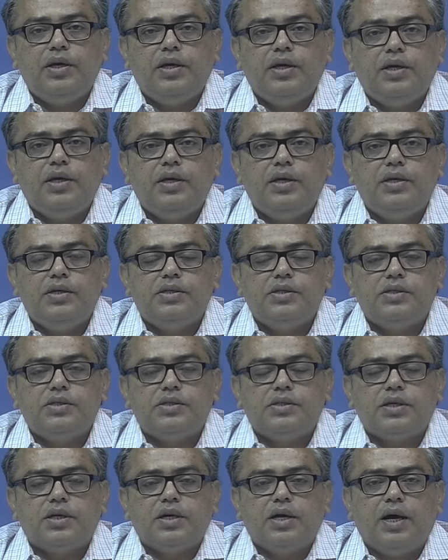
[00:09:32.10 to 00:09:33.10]

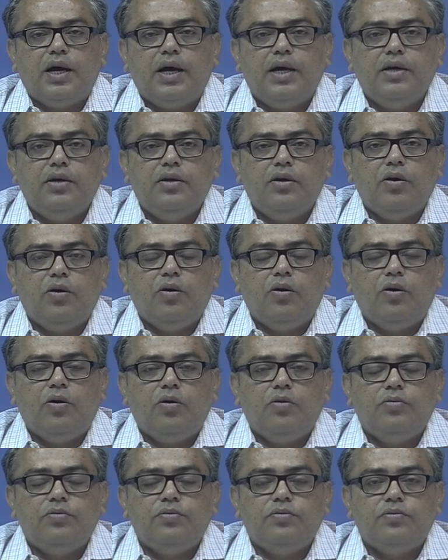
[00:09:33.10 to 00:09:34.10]
is kind
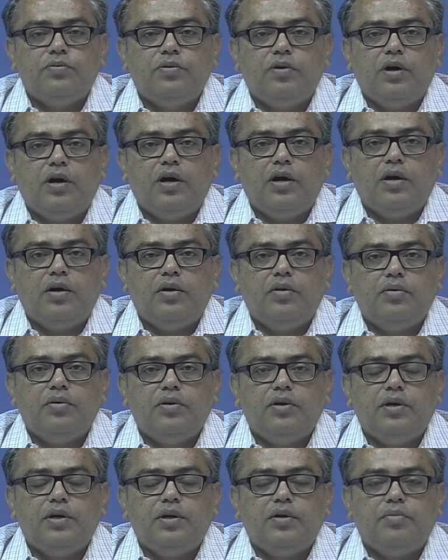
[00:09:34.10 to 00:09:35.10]
of a
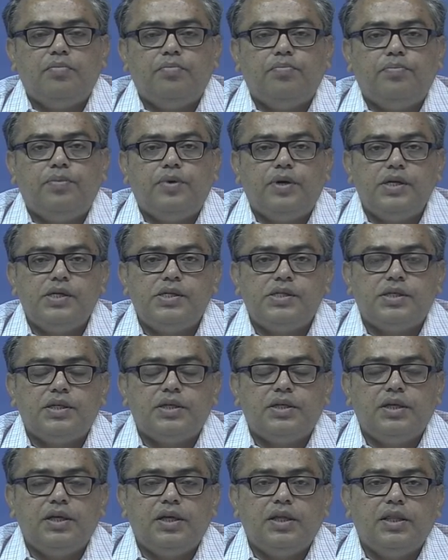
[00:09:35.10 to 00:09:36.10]

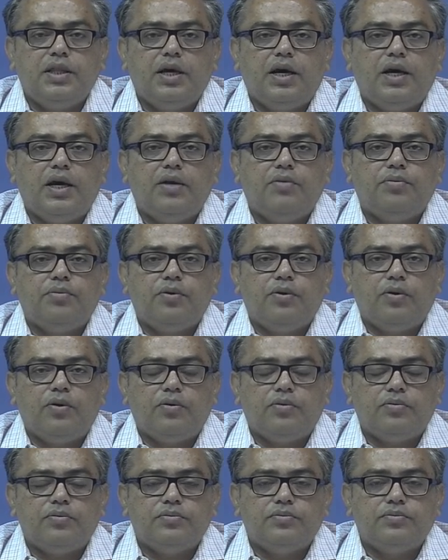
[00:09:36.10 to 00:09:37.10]
person in the eye of law.
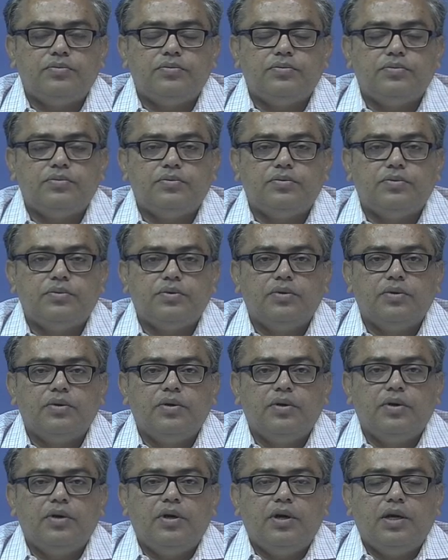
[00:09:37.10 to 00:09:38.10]

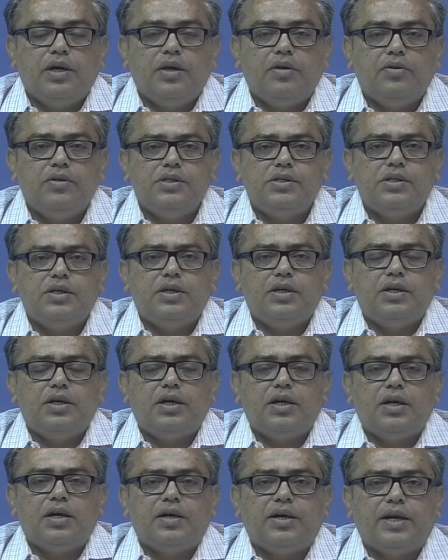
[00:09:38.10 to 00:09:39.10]
Now, this is a
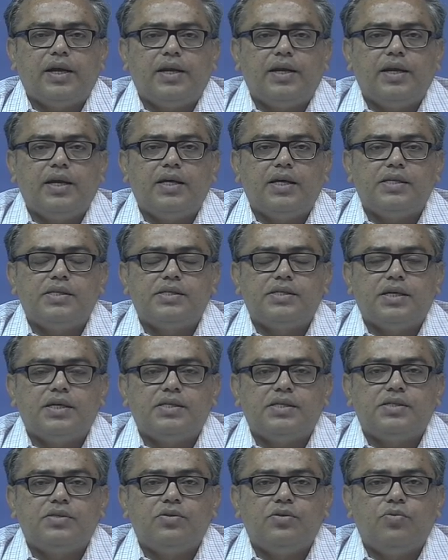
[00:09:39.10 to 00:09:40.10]
little technical
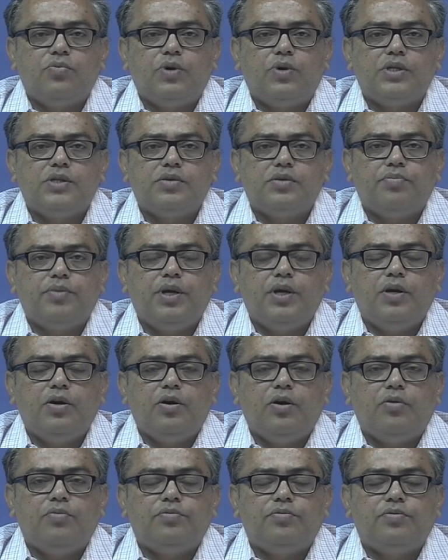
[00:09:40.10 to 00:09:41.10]
sense, what is the meaning
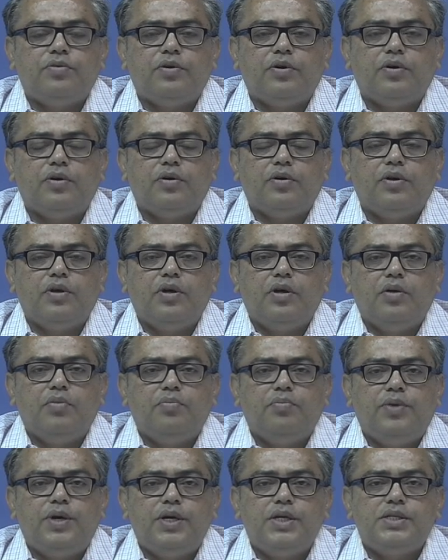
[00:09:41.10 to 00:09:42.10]
of
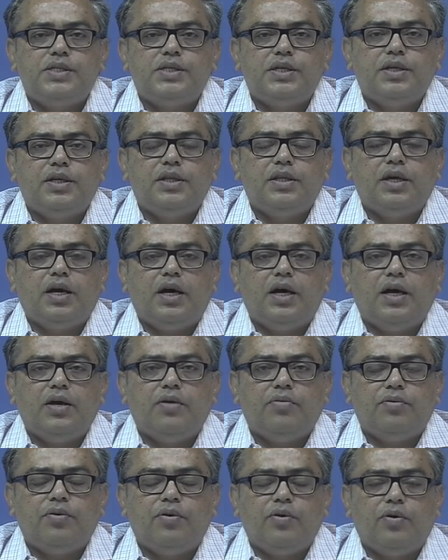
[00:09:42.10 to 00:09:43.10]
person in the eye
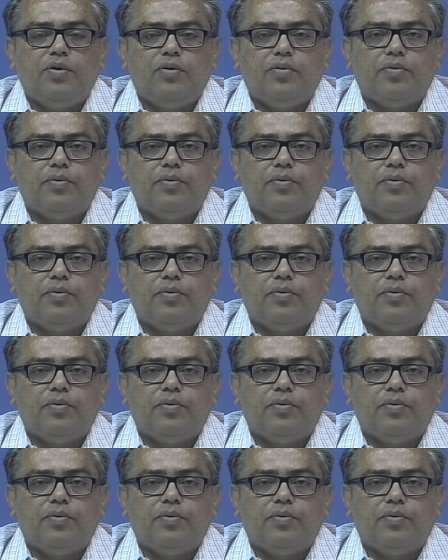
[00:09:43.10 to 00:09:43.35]
of law?